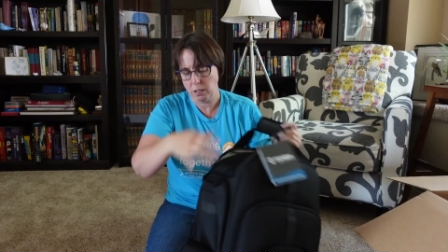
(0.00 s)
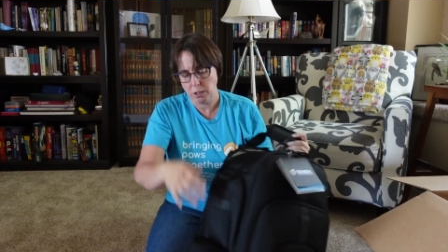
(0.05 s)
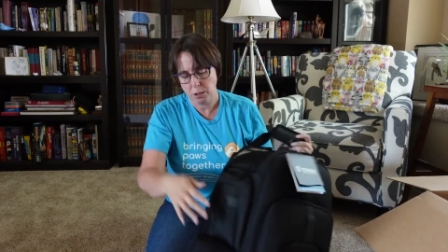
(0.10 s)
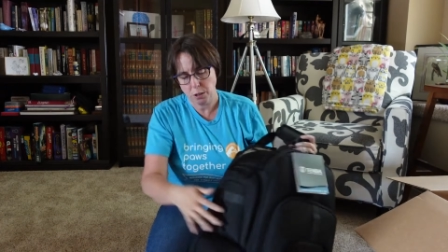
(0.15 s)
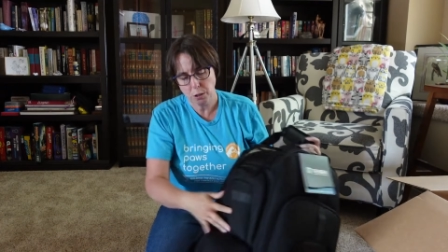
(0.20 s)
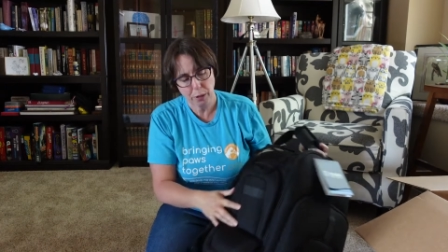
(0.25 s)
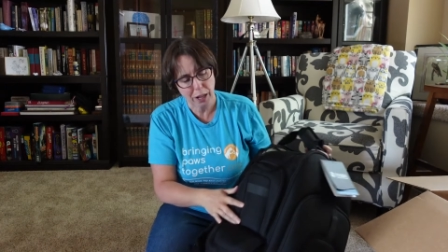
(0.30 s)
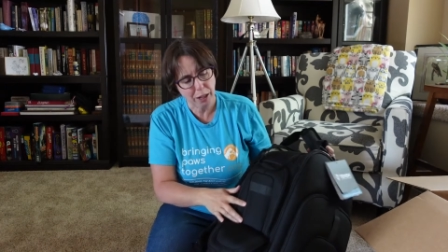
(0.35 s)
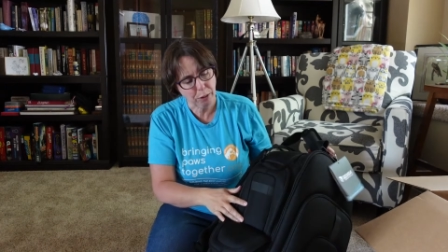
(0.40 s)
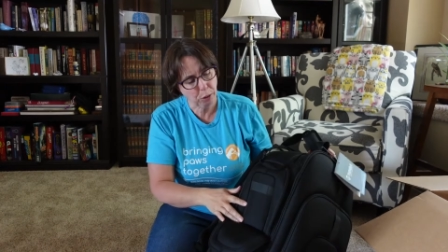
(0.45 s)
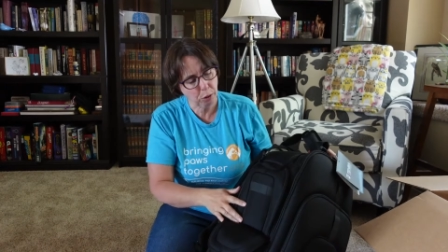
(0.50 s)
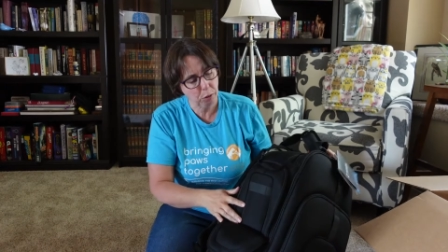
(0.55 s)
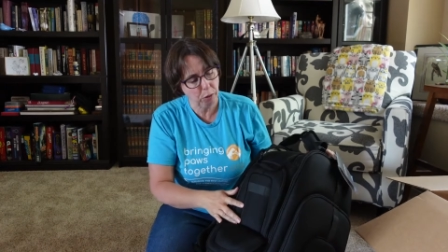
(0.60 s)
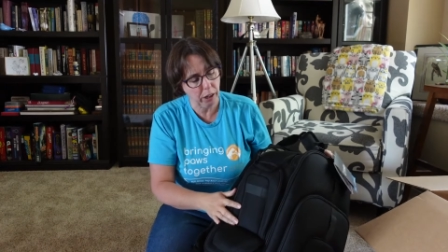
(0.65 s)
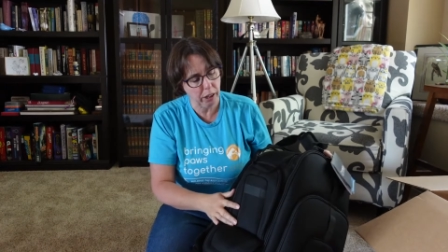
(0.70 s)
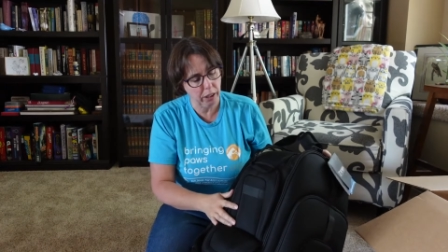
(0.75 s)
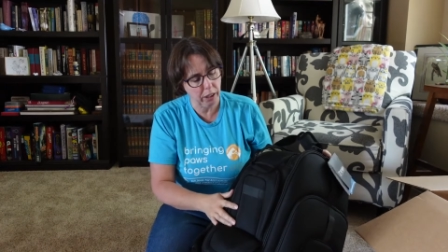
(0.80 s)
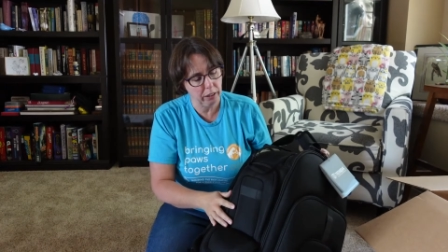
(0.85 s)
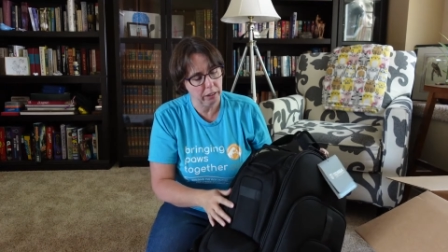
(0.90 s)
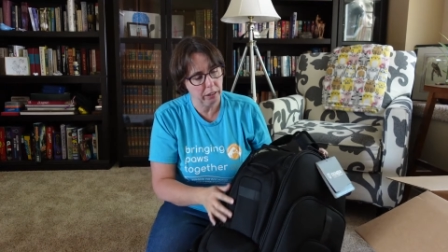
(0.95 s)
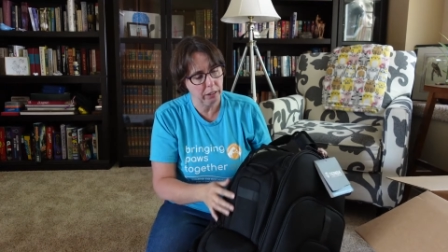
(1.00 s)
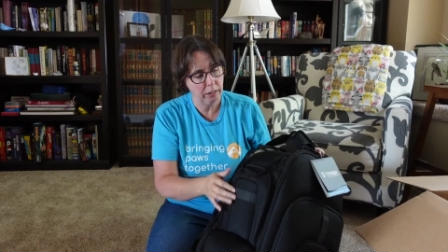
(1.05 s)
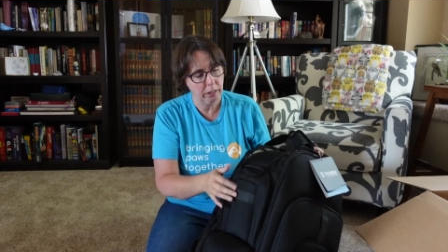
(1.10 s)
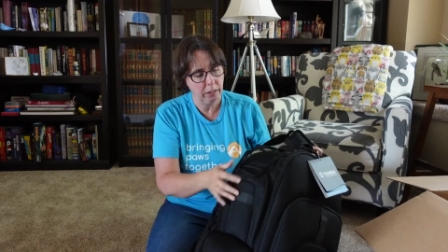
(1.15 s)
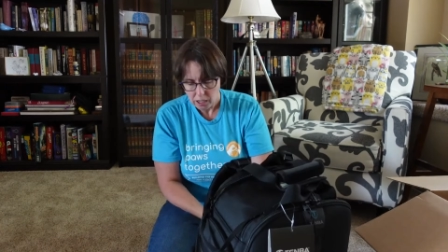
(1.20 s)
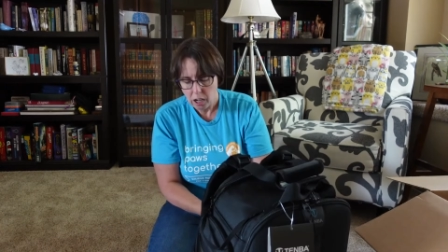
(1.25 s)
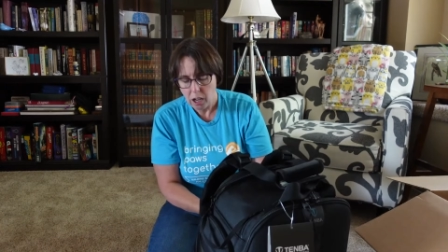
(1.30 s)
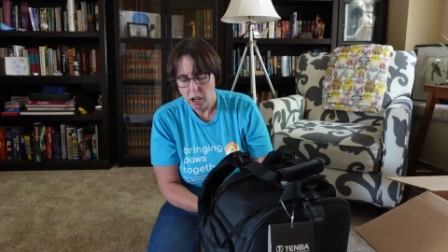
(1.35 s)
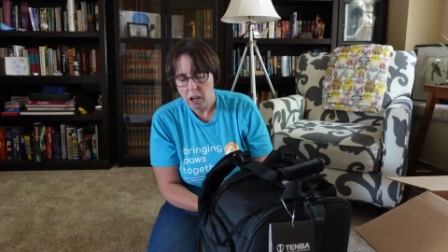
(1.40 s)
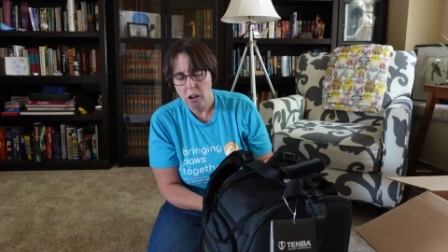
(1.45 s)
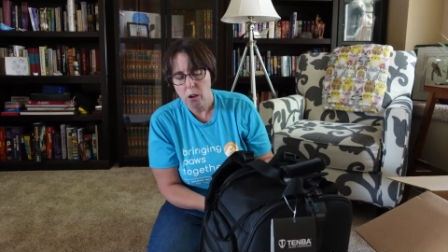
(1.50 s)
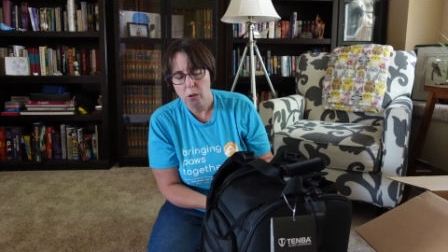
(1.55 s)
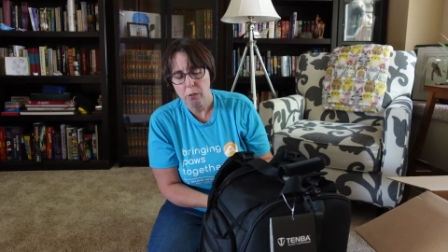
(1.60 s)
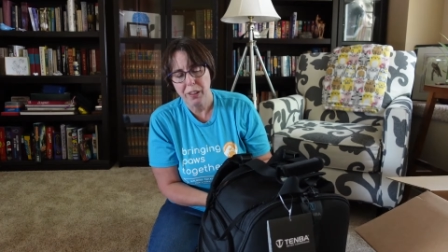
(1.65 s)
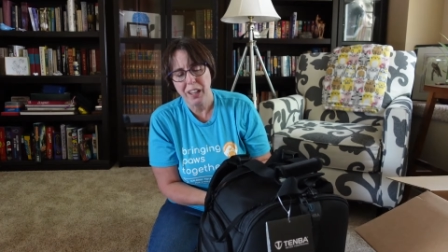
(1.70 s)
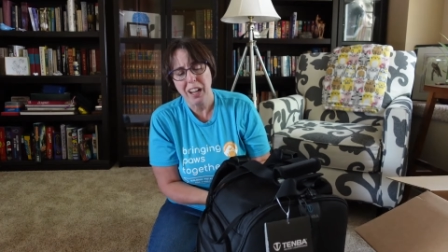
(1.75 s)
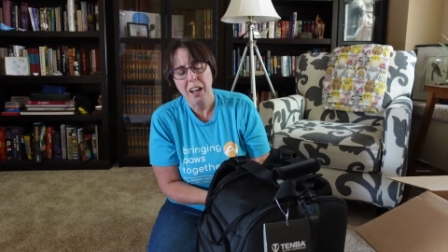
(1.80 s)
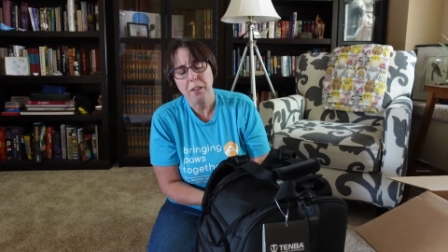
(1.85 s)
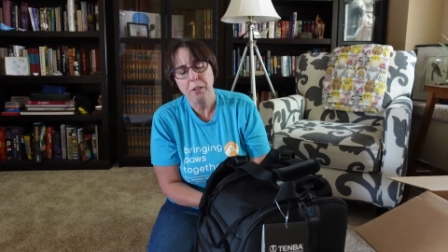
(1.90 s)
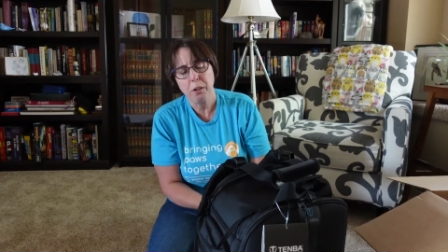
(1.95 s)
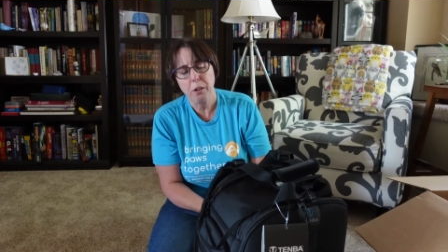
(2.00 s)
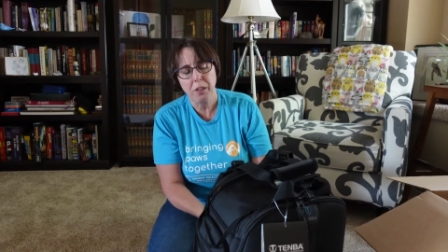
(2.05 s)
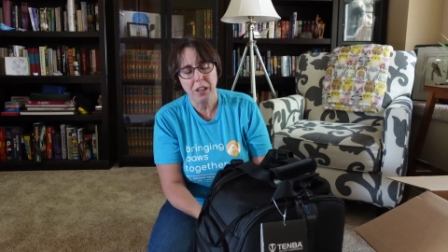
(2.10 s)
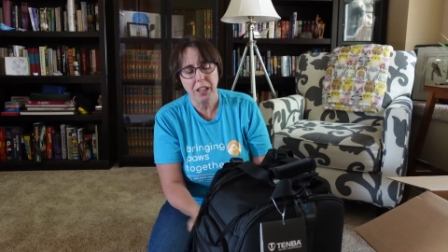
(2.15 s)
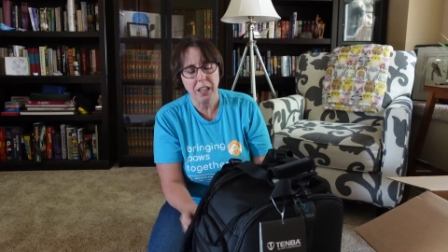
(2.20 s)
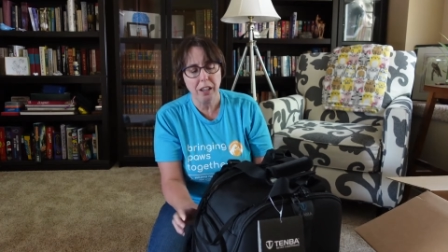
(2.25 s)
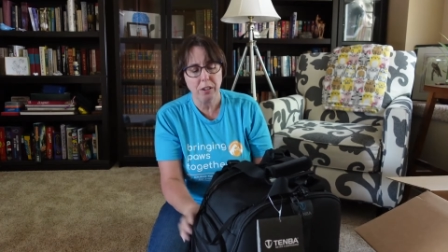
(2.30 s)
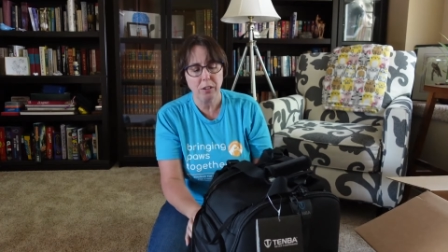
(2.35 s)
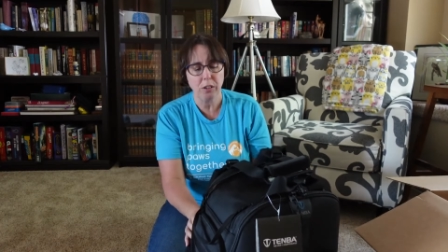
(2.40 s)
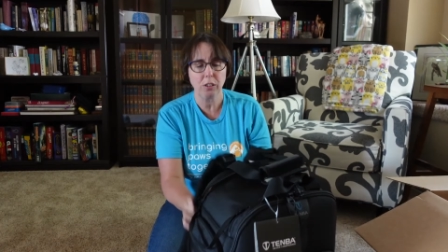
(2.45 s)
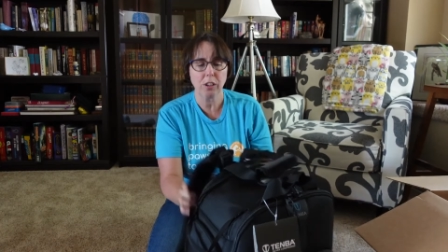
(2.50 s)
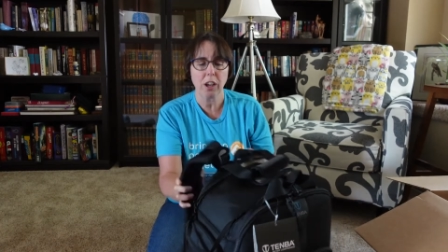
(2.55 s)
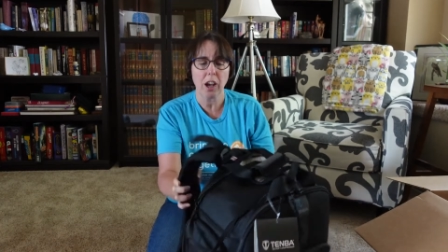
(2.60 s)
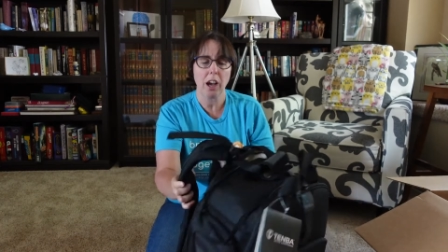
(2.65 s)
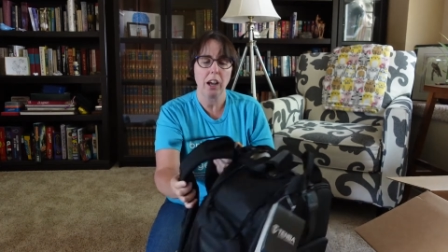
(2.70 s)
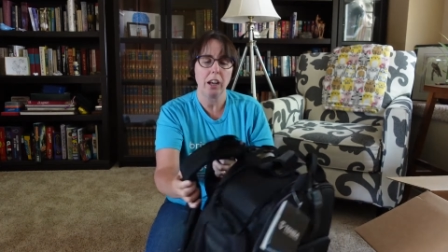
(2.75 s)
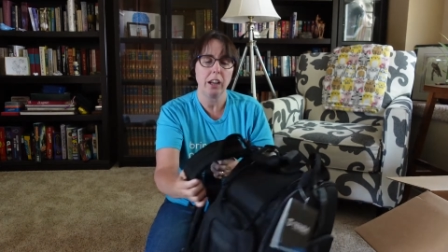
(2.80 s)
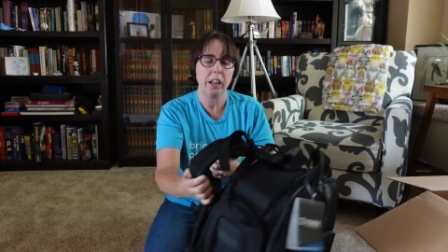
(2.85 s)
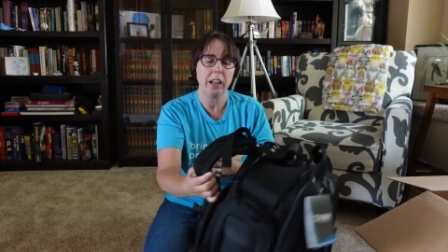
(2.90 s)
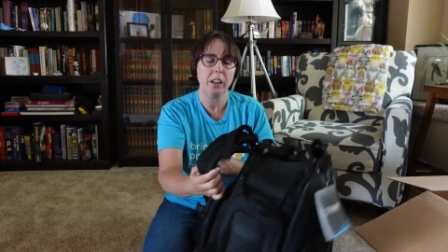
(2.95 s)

So that's great. Oh, the other thing is it's got,